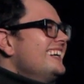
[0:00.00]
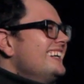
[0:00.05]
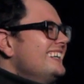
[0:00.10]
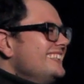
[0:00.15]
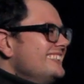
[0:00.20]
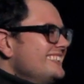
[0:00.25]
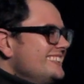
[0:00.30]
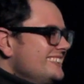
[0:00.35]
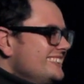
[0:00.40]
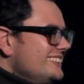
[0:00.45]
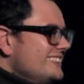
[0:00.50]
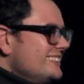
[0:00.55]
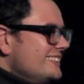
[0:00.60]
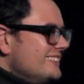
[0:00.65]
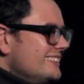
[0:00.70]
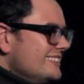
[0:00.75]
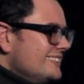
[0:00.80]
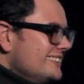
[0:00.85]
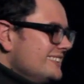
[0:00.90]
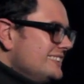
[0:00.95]

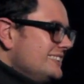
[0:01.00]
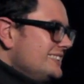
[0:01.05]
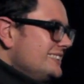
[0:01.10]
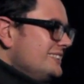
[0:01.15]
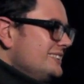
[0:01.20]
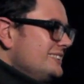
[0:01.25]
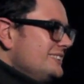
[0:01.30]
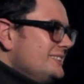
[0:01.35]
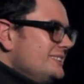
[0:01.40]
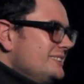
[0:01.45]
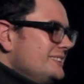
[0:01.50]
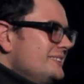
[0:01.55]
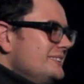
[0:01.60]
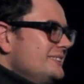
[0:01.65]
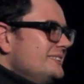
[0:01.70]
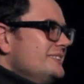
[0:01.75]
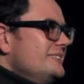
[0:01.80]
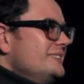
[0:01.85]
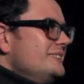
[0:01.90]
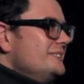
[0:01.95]

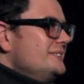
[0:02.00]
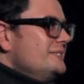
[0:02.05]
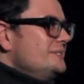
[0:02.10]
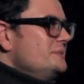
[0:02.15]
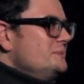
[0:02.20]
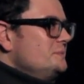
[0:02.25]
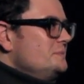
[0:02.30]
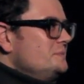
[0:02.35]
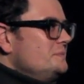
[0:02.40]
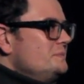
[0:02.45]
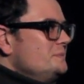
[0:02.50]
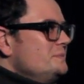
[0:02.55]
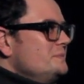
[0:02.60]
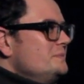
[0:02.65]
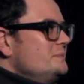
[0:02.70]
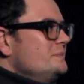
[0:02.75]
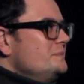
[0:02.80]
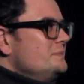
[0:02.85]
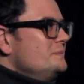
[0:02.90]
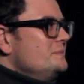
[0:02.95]

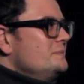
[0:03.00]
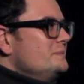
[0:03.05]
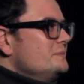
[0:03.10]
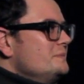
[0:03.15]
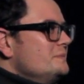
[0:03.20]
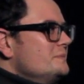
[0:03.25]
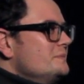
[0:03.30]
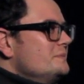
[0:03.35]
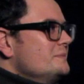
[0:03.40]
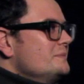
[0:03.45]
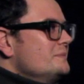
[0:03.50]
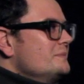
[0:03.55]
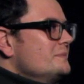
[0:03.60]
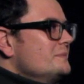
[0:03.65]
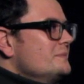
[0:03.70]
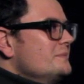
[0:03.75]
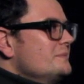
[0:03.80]
[no speech]